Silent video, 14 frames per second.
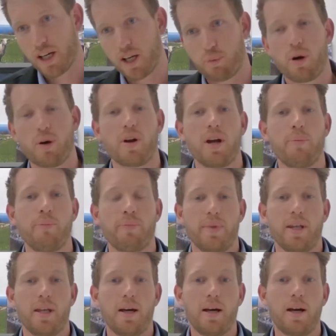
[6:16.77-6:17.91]
our genetic
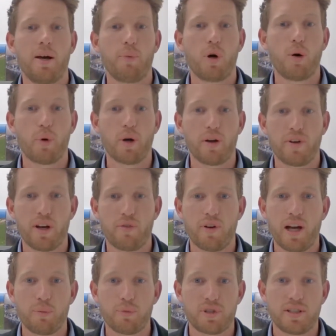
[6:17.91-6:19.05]
program on one of
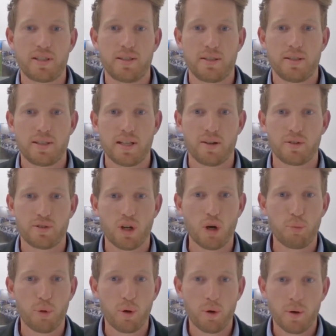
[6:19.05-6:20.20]
our farms down
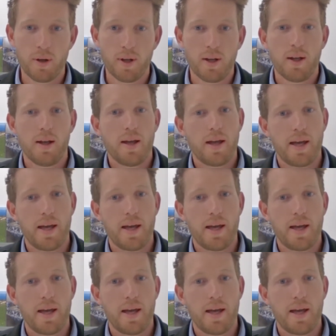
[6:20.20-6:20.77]
in Taupo,